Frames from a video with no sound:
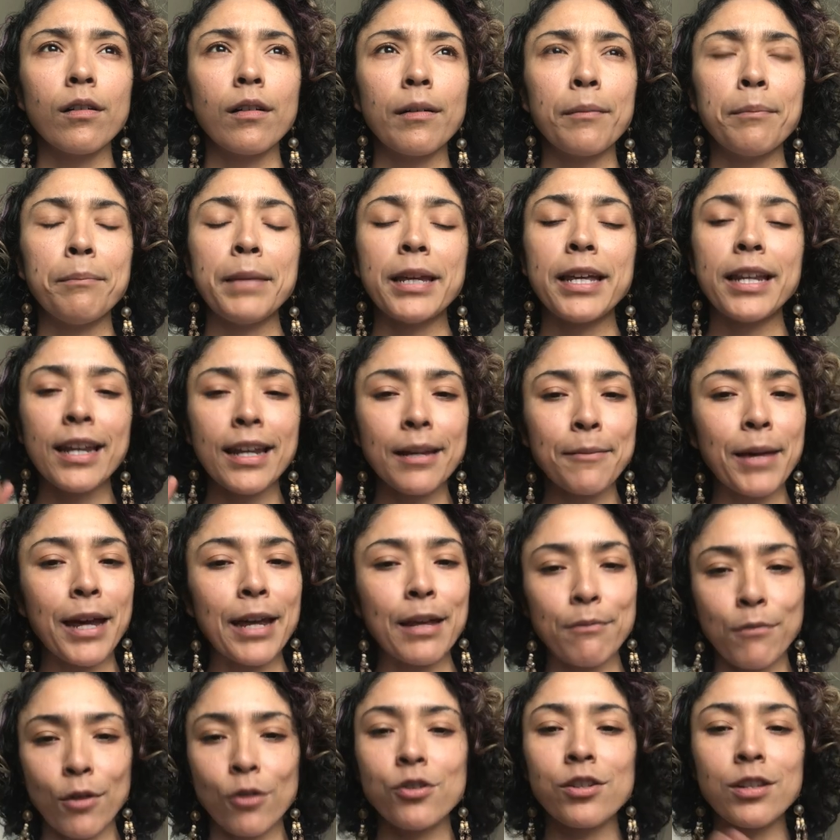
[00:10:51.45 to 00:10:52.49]
meeting my
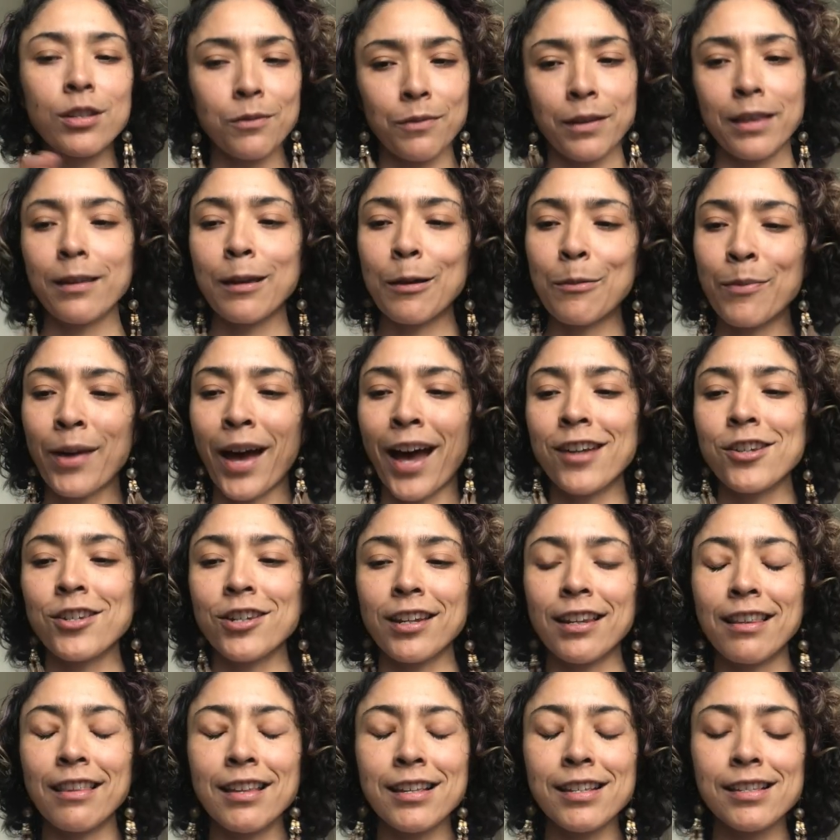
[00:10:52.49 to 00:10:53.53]
emotions with
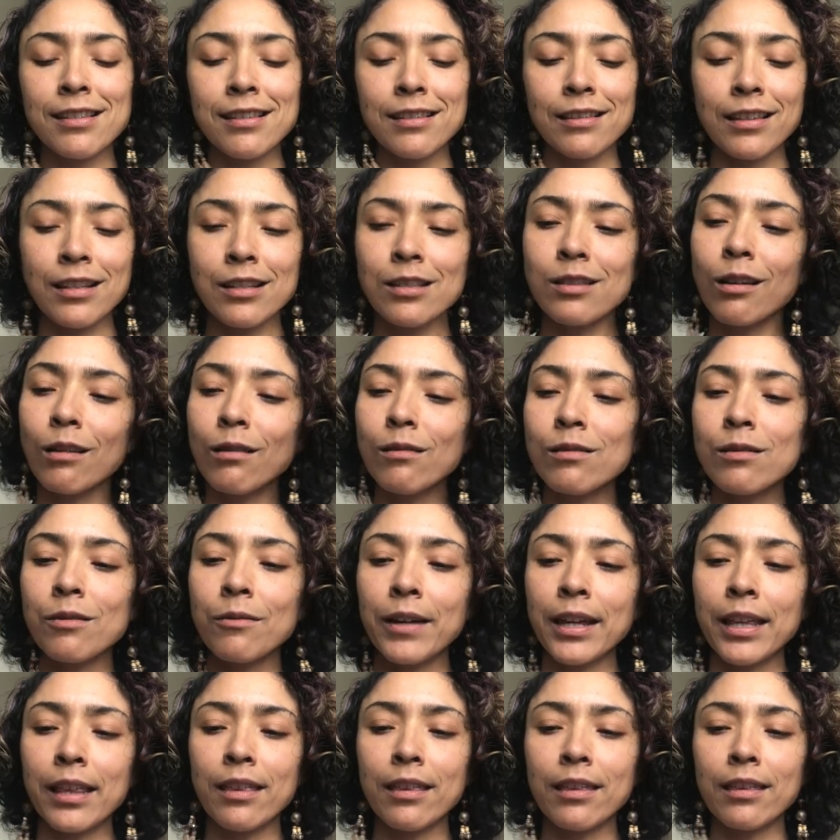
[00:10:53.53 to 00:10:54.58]
compassion. This goes
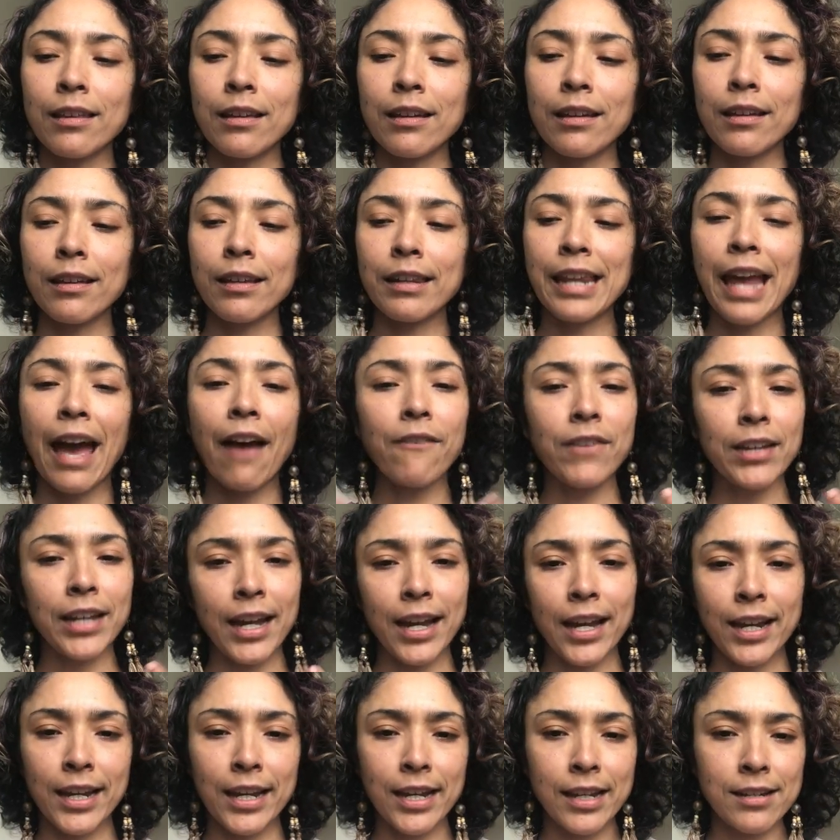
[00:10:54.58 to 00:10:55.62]
with
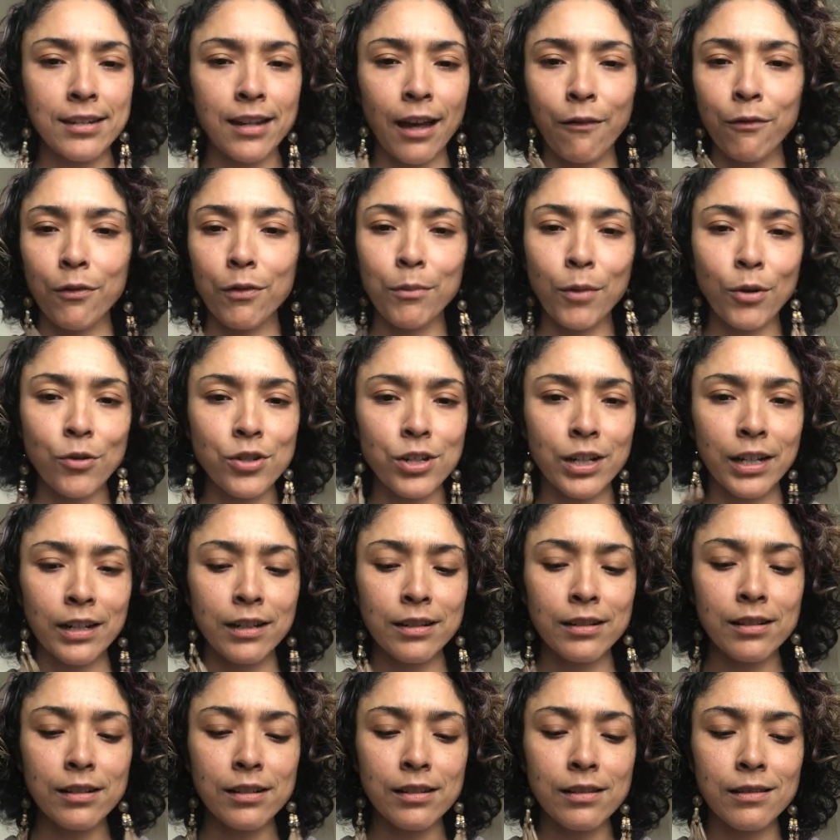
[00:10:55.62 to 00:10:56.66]
navigating tough
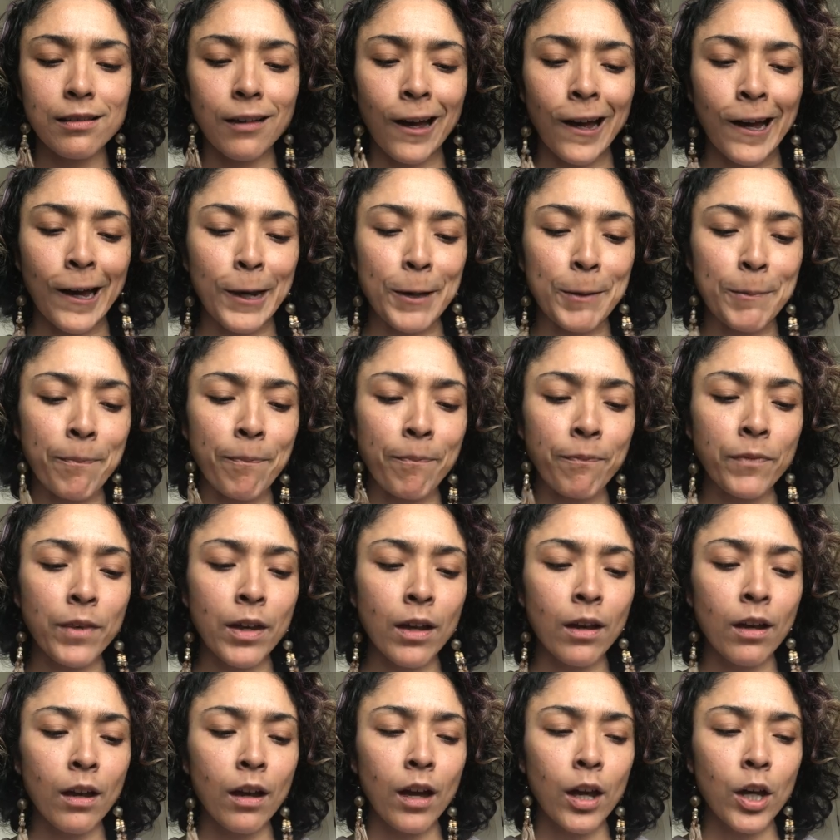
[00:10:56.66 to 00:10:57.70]
emotions.
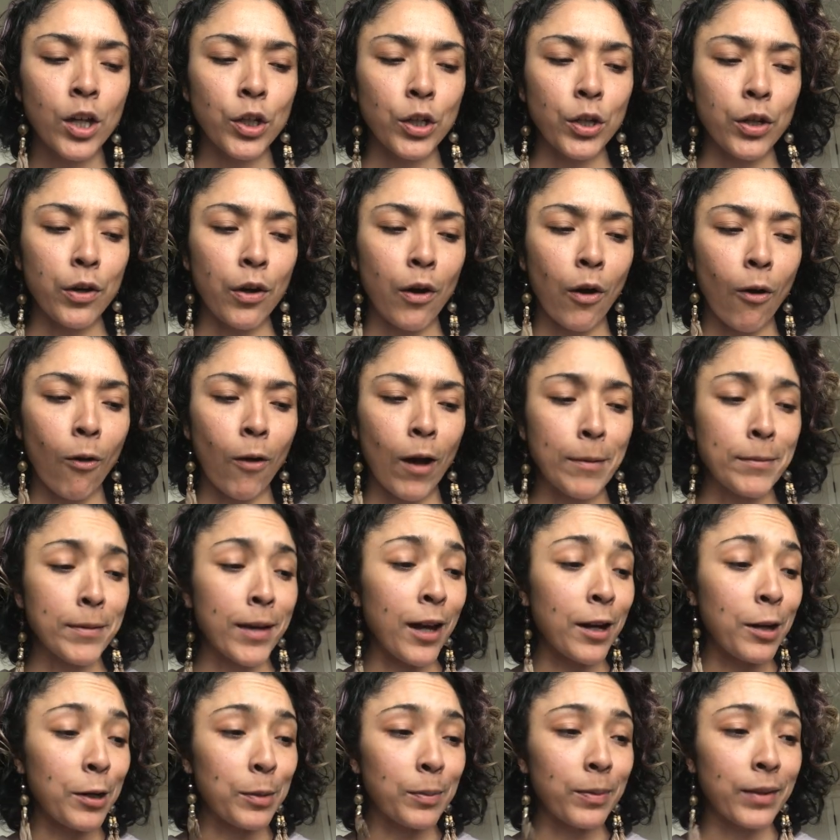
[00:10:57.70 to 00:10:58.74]
You know, I'm not
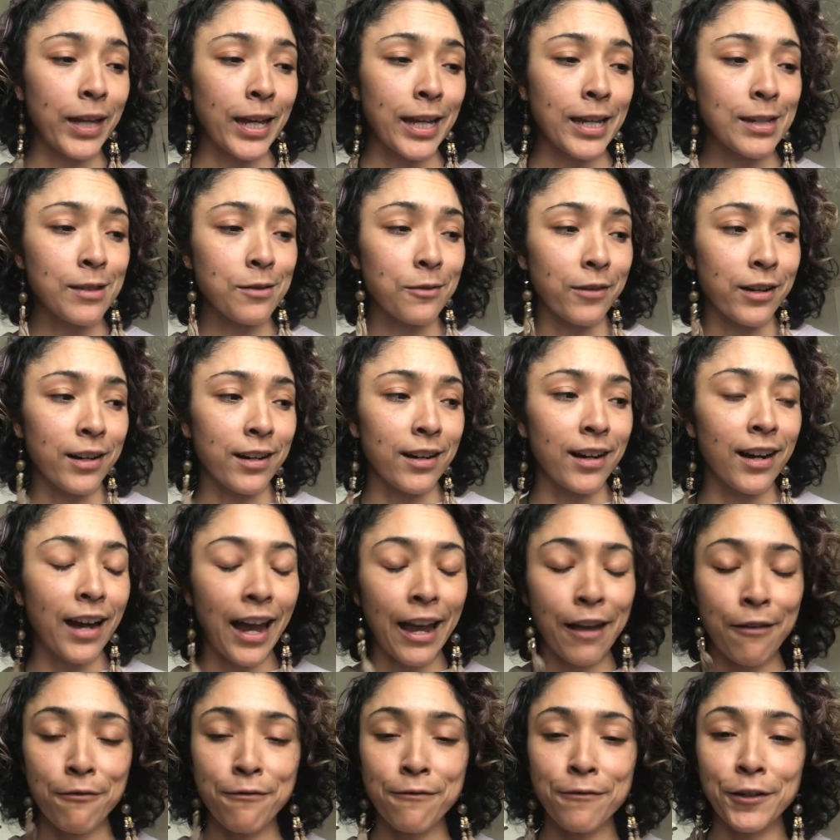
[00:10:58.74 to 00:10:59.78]
in a place where
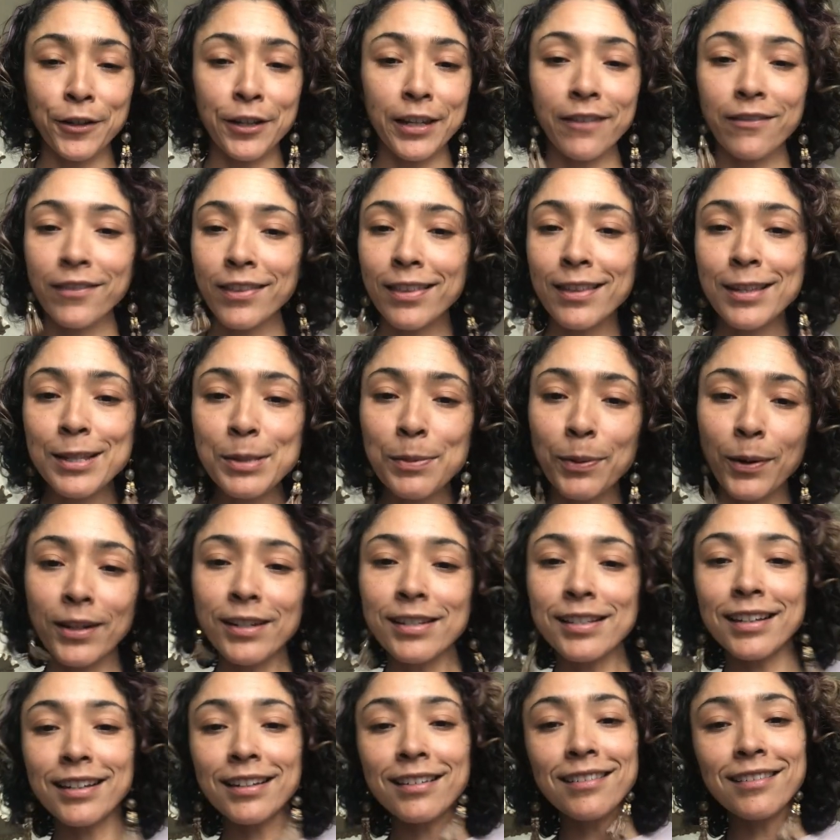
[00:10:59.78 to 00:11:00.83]
I've forgiven this
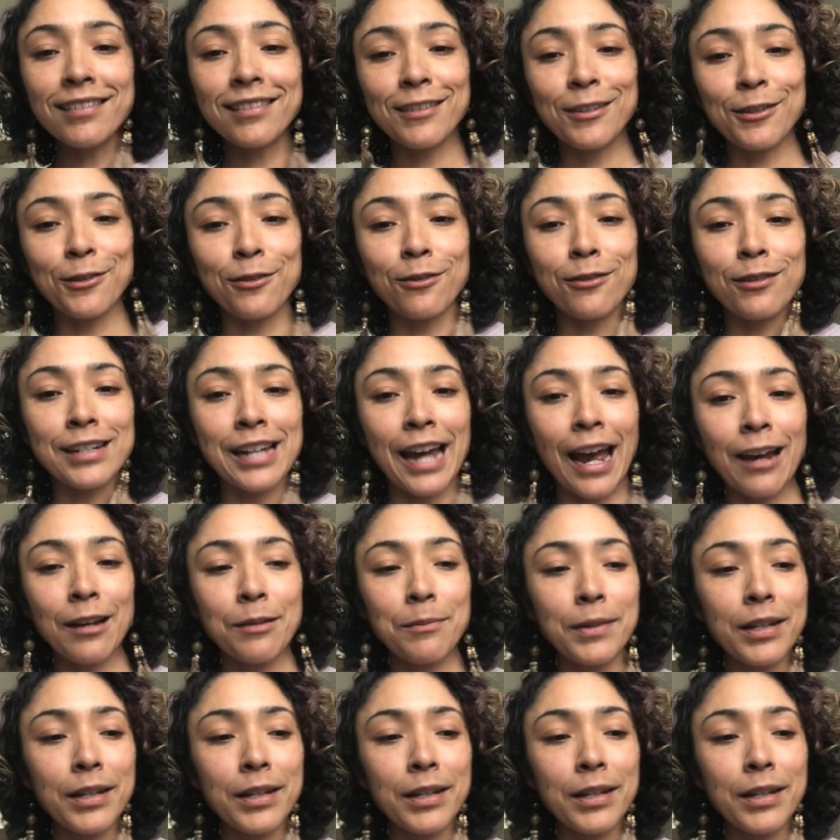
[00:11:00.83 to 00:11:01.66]
person who attacked